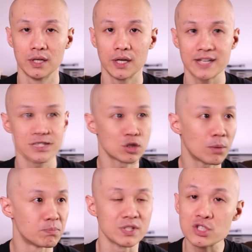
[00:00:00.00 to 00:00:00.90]
And
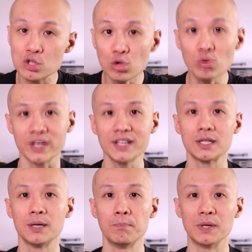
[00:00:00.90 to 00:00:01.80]
stop pursuing
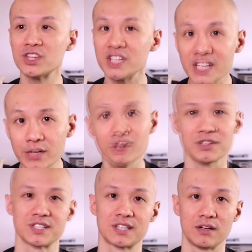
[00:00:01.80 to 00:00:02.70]
the material
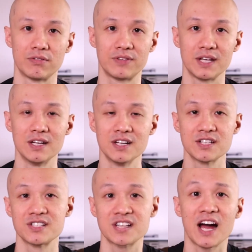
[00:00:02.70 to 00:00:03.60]
stuff that
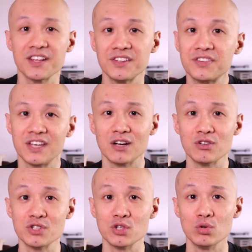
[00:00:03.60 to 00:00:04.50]
society
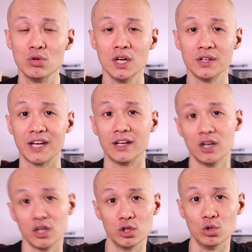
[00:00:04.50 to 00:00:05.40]
tells you that
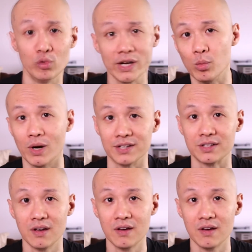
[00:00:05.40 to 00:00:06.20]
you really want.